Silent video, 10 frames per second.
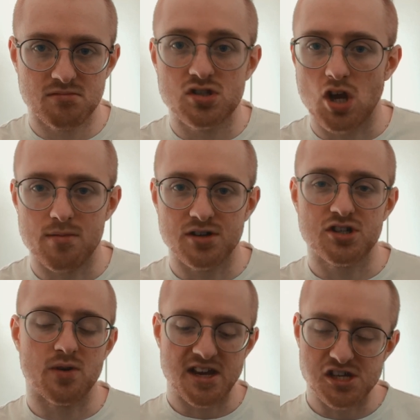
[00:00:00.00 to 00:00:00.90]
so much
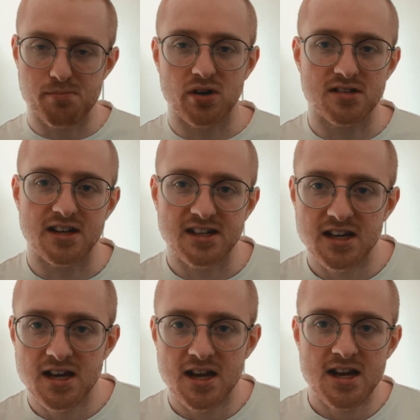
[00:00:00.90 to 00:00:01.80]
to it. Each book is like,
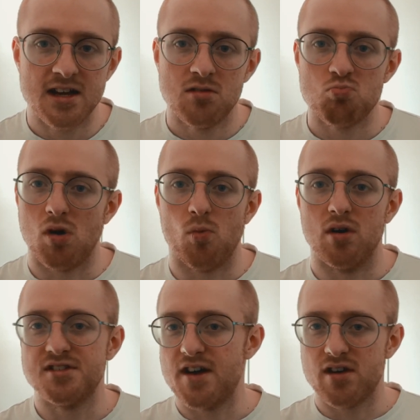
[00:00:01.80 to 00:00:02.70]

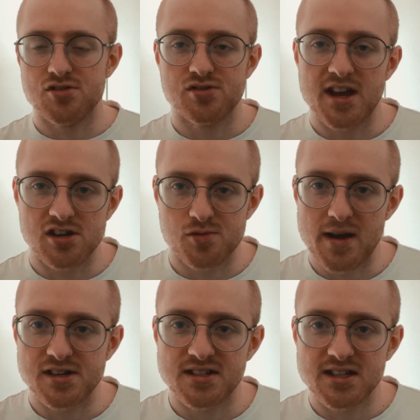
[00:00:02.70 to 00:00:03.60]
what, 700, 800
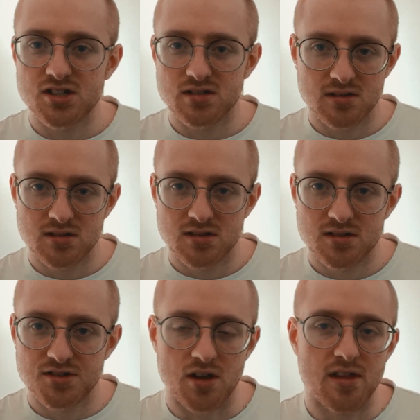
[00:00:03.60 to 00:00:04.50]
pages each?
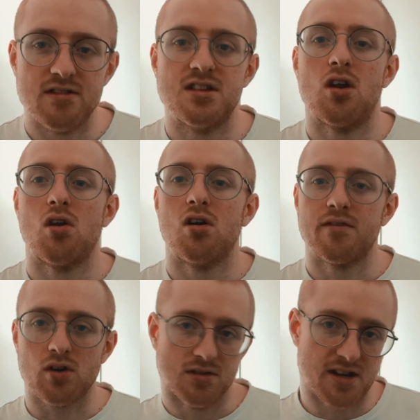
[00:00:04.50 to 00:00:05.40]
So there is a lot
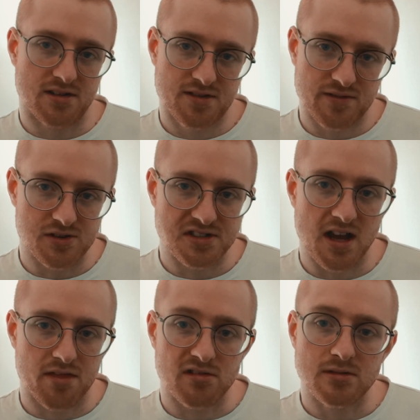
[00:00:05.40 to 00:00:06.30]
of content for you to
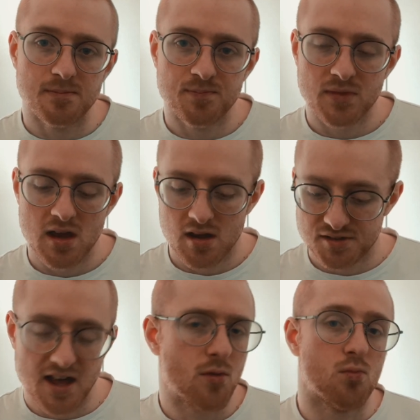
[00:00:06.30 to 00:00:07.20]
get through.
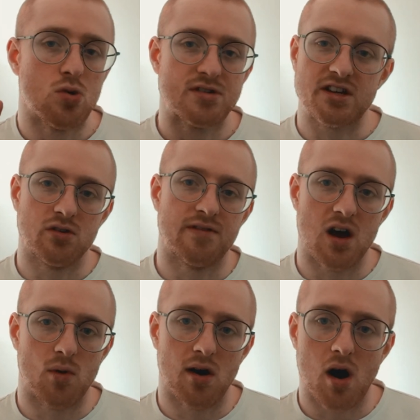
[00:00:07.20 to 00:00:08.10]
So that one will take you a fair
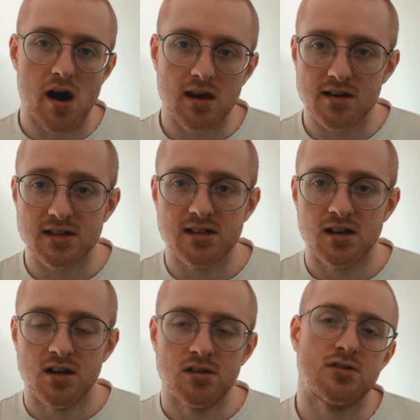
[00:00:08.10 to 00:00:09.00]
while. I like
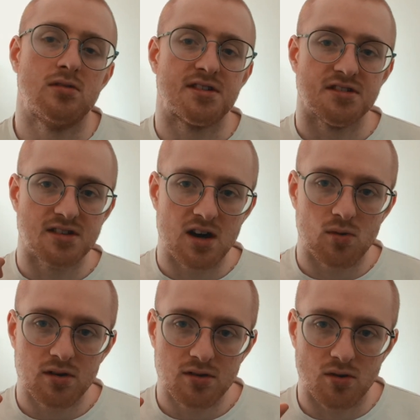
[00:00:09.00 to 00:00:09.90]
to listen to that
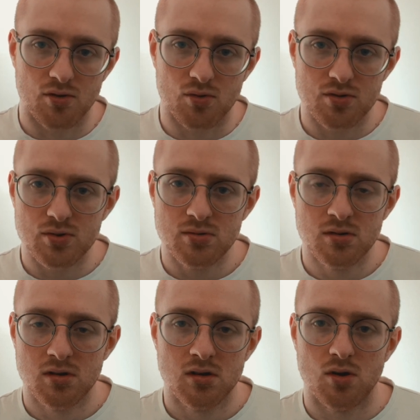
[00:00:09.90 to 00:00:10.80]
one on Audible,
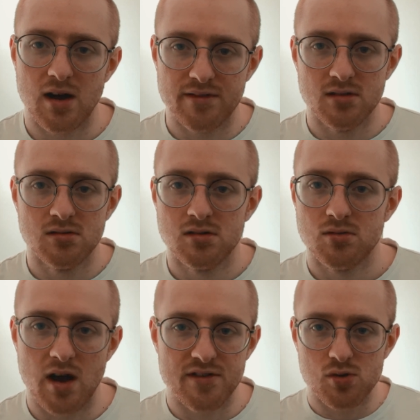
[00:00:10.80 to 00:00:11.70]
whatever
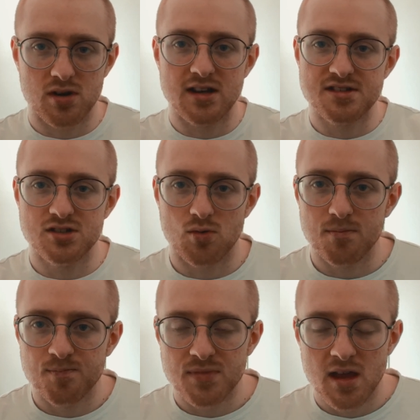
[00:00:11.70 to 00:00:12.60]
you want to listen to on.